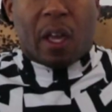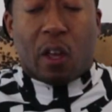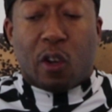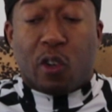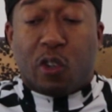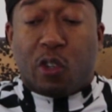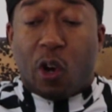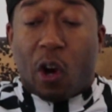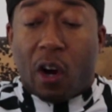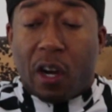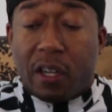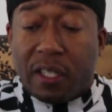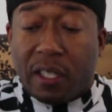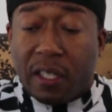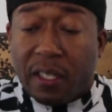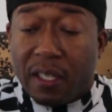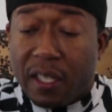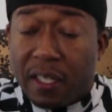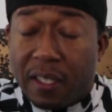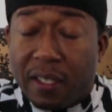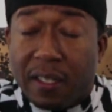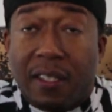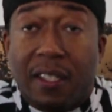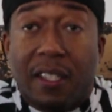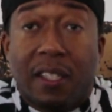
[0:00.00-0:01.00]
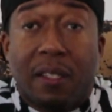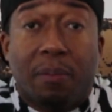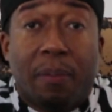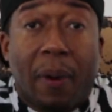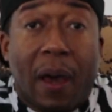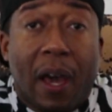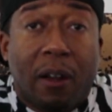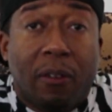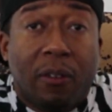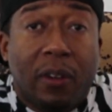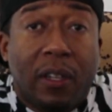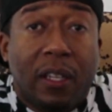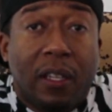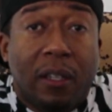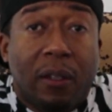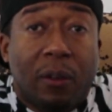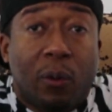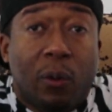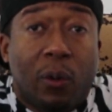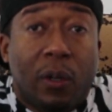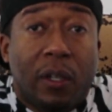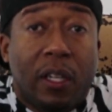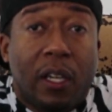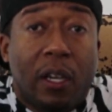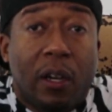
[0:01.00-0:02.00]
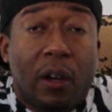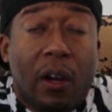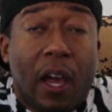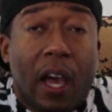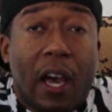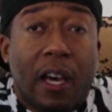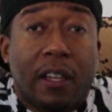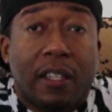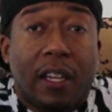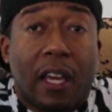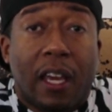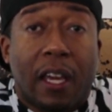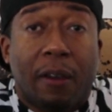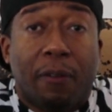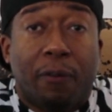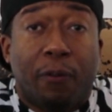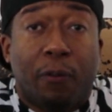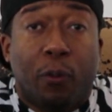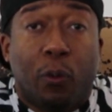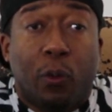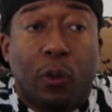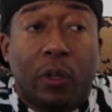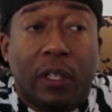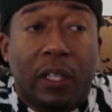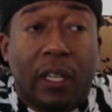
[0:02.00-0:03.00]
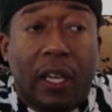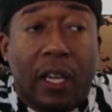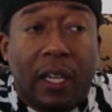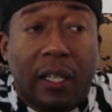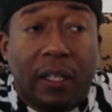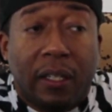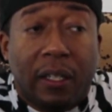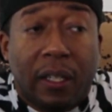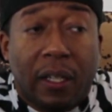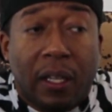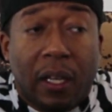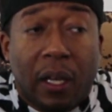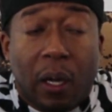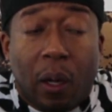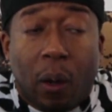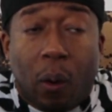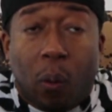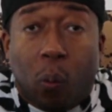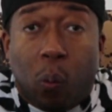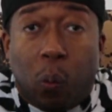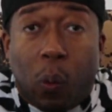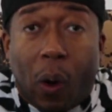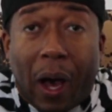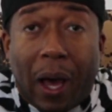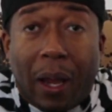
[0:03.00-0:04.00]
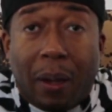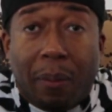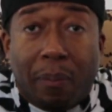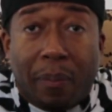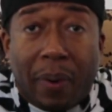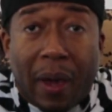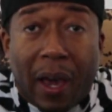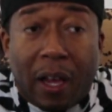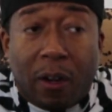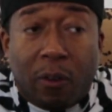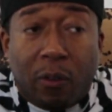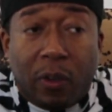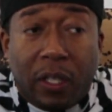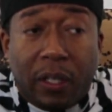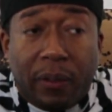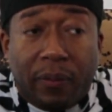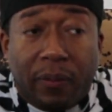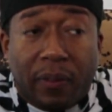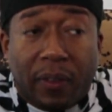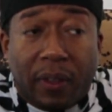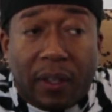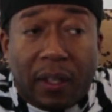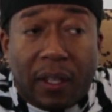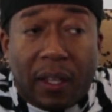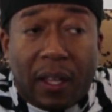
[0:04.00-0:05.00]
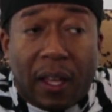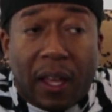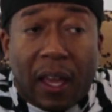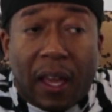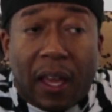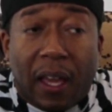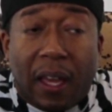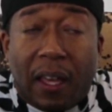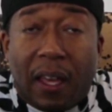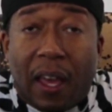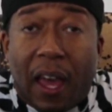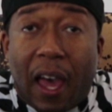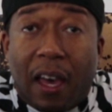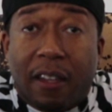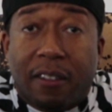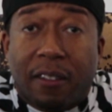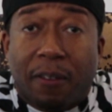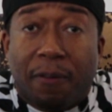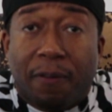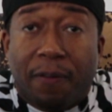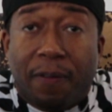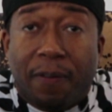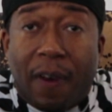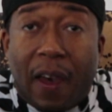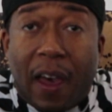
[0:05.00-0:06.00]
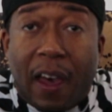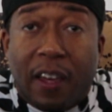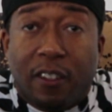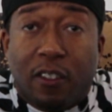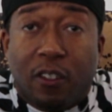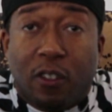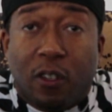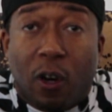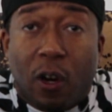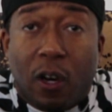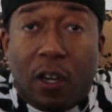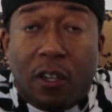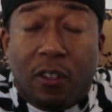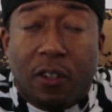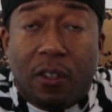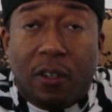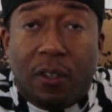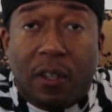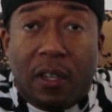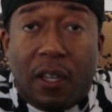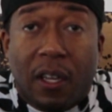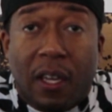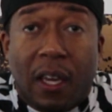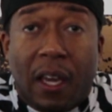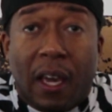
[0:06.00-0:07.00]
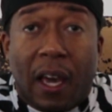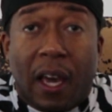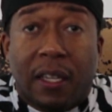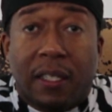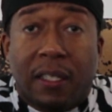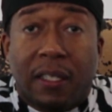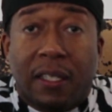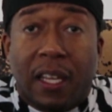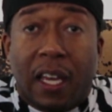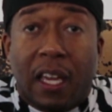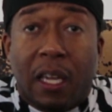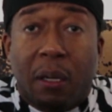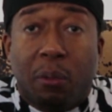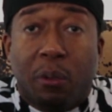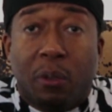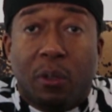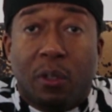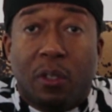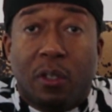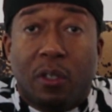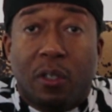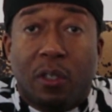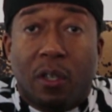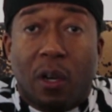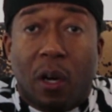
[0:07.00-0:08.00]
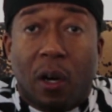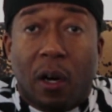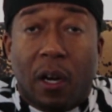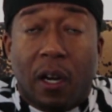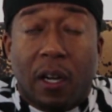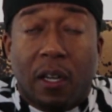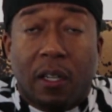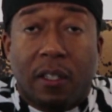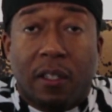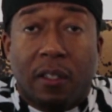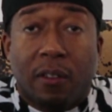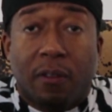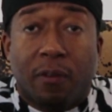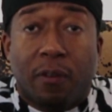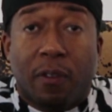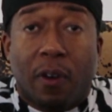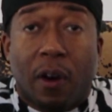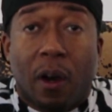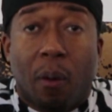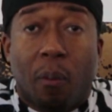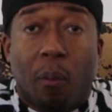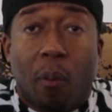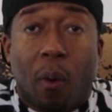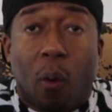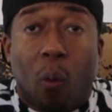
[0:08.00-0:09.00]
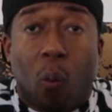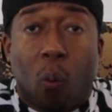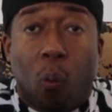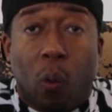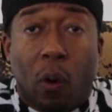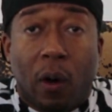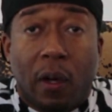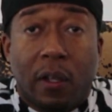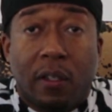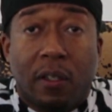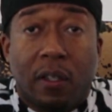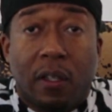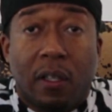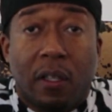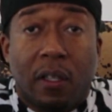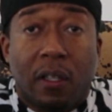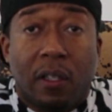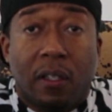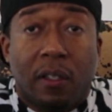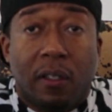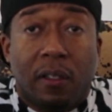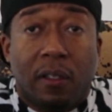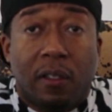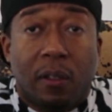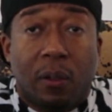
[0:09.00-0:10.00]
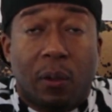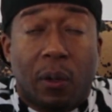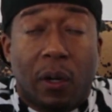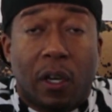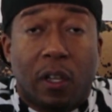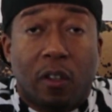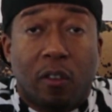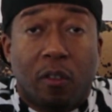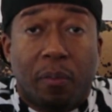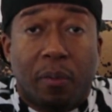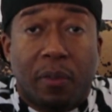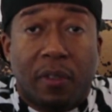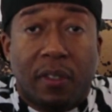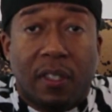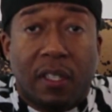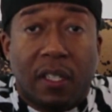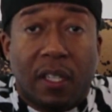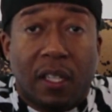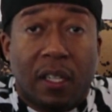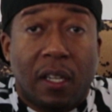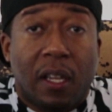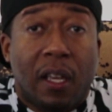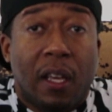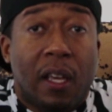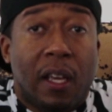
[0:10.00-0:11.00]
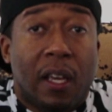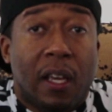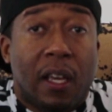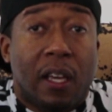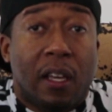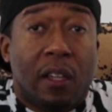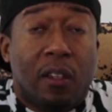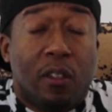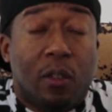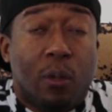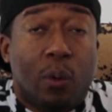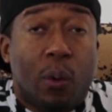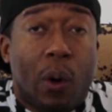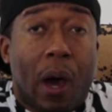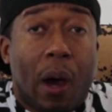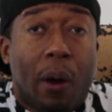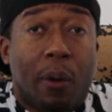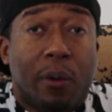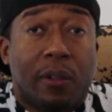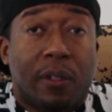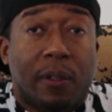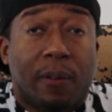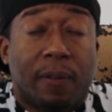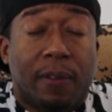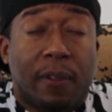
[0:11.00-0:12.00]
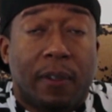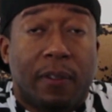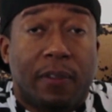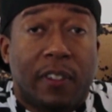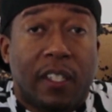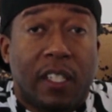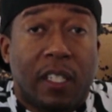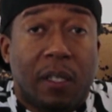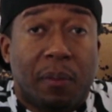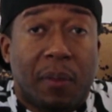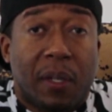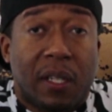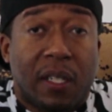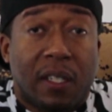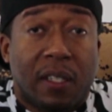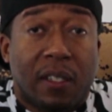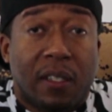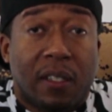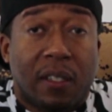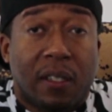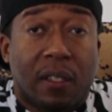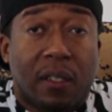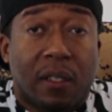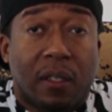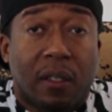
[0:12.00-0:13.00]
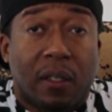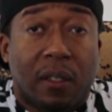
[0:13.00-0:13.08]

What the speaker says: Charging this battery on here has a 48-watt battery. It has a fast charger and is able to charge from 1 to 100% in 2 hours and 15 minutes.